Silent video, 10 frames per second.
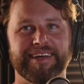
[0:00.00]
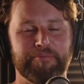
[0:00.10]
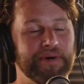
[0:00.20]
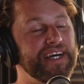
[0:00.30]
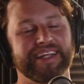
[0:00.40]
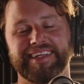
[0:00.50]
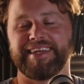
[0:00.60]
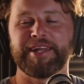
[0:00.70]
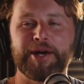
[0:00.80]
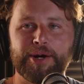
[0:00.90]
but,
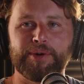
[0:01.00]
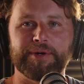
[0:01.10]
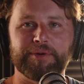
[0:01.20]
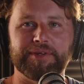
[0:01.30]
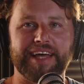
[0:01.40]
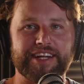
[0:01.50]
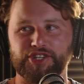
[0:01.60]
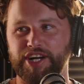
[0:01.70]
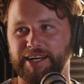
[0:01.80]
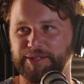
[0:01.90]
that
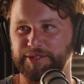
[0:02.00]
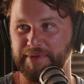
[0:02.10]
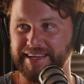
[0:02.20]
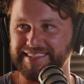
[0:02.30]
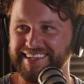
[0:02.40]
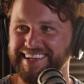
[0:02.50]
shot looks amazing.